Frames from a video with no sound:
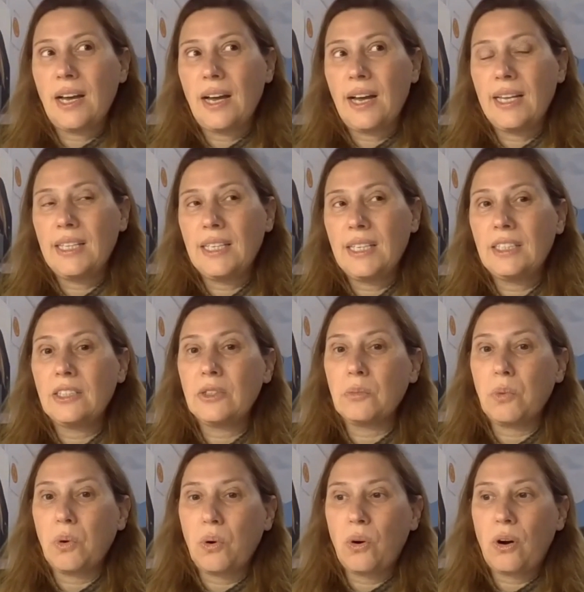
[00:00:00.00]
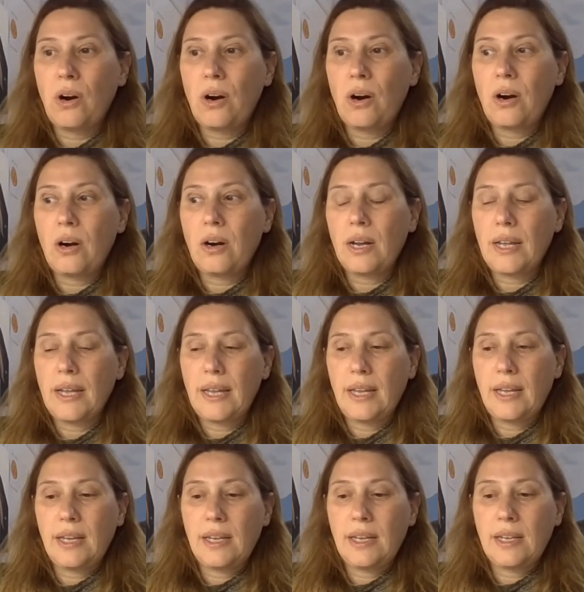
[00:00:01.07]
I needed more
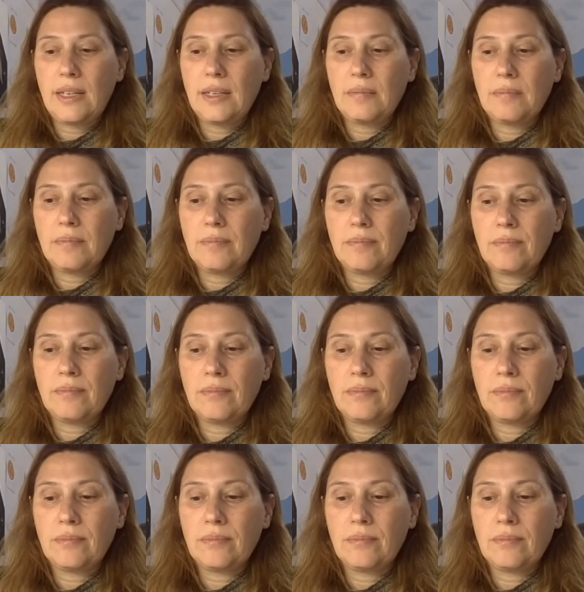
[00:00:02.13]
um,